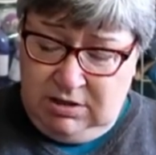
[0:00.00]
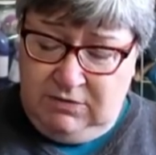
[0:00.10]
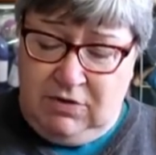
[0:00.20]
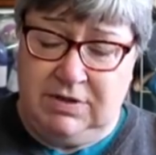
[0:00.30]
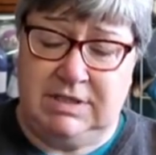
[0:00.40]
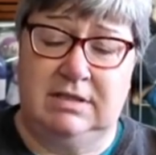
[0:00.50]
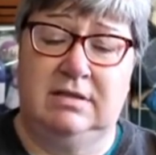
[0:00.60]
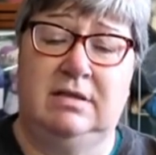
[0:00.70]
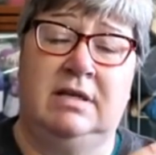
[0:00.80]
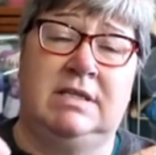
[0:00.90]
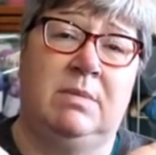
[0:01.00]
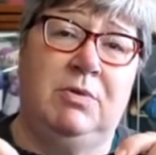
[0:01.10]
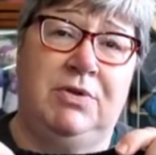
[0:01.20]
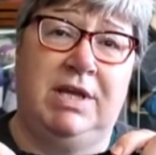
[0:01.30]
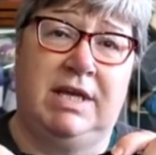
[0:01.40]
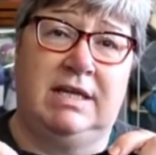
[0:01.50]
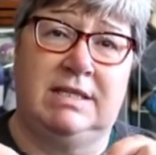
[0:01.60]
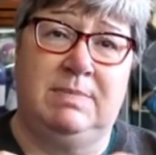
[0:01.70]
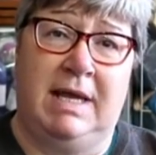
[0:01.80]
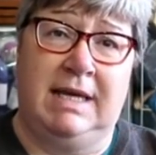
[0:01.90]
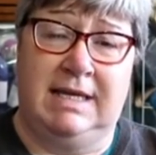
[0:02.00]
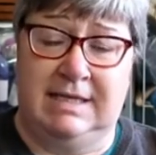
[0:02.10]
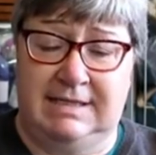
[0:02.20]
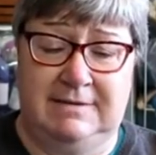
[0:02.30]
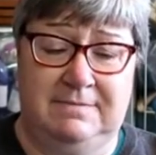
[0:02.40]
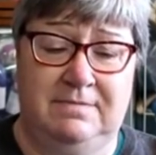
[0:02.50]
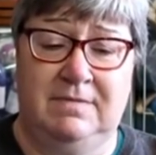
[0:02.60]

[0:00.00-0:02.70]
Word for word: you've got a double thickness blanket.